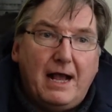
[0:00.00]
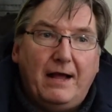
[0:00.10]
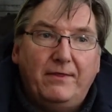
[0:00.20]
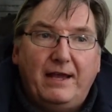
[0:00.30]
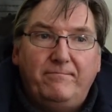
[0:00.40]

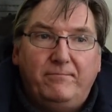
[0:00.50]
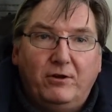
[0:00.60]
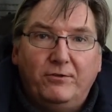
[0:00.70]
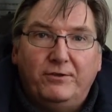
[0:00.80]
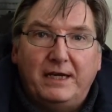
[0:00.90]
And they've
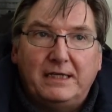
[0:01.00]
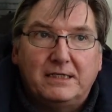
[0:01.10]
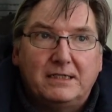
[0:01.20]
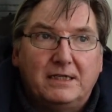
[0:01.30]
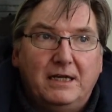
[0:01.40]
done
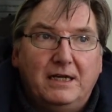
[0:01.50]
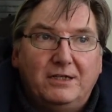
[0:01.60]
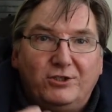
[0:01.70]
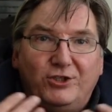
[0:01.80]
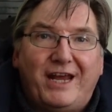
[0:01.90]
this
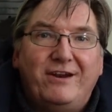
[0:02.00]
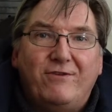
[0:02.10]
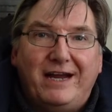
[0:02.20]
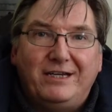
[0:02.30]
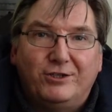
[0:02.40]

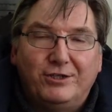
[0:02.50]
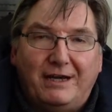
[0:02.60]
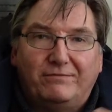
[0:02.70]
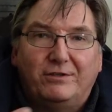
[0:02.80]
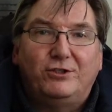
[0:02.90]

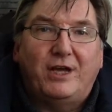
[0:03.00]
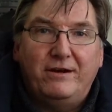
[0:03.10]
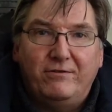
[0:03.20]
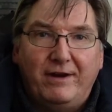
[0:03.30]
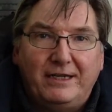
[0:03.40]
generation after
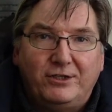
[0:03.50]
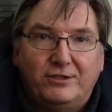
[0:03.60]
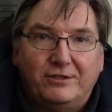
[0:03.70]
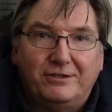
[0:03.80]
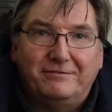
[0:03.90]

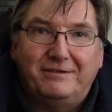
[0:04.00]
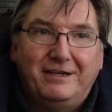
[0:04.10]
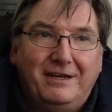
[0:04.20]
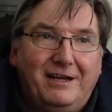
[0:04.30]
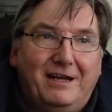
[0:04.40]
generation,
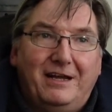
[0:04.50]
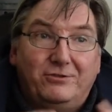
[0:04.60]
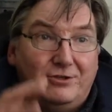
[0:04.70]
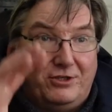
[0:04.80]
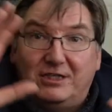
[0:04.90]

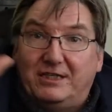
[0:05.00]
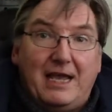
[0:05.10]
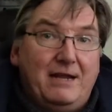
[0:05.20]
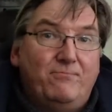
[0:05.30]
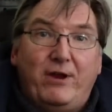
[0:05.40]
just the
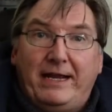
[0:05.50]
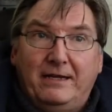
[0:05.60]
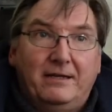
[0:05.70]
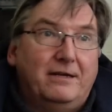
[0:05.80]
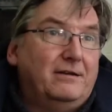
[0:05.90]
same
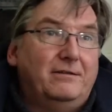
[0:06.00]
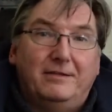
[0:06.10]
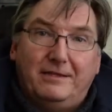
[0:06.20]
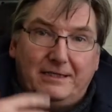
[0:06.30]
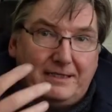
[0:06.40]
ring,
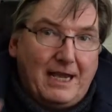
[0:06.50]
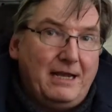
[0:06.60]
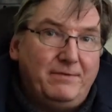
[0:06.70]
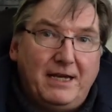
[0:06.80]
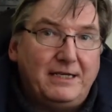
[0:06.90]
the
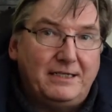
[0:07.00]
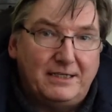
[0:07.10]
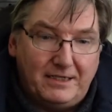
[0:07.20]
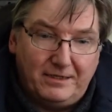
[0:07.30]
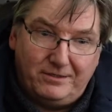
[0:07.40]
same
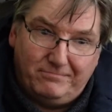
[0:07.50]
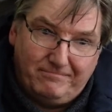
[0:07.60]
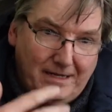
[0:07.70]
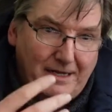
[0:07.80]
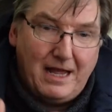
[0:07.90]
yeast.
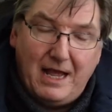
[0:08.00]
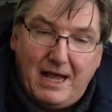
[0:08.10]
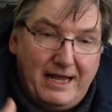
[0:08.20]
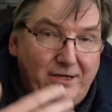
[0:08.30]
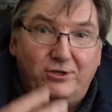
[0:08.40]

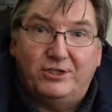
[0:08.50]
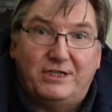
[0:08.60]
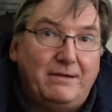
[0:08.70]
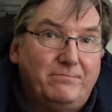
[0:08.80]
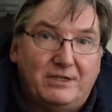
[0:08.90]
It just
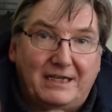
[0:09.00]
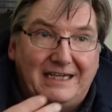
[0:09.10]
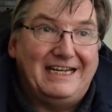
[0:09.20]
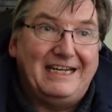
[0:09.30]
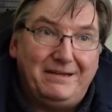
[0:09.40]
seems to
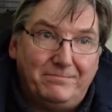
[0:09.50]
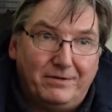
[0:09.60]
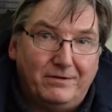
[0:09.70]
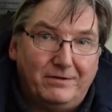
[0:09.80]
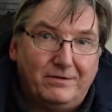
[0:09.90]
keep
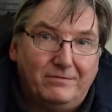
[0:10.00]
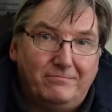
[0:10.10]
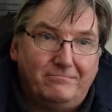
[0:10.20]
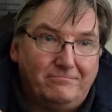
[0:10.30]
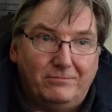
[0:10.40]

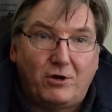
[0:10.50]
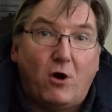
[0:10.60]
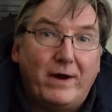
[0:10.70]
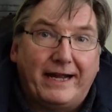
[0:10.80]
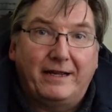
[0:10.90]

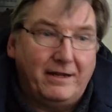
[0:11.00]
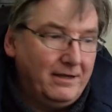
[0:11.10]
going.